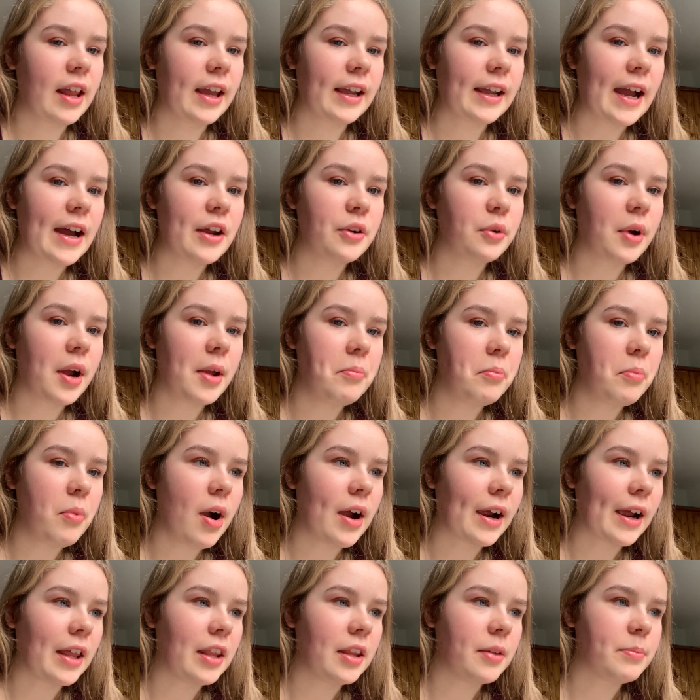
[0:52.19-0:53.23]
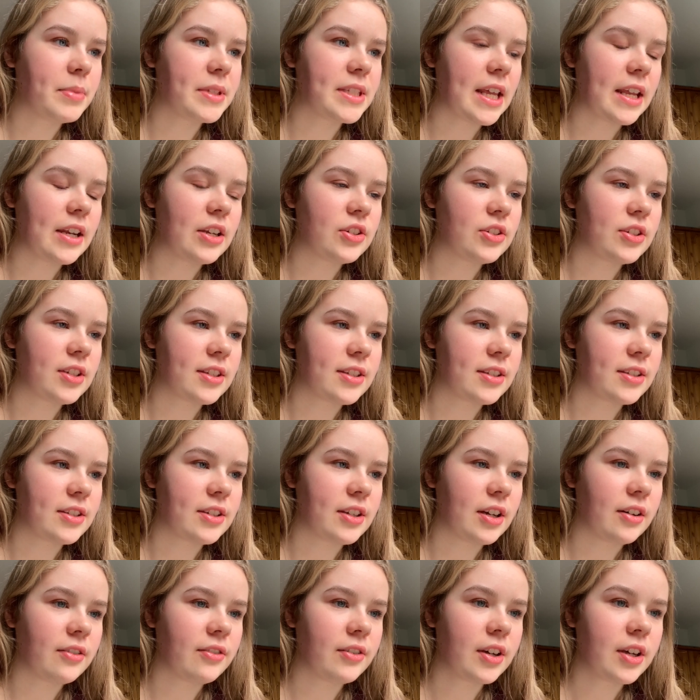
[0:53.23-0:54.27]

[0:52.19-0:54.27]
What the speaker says: Like, how do I work out the percentages and stuff?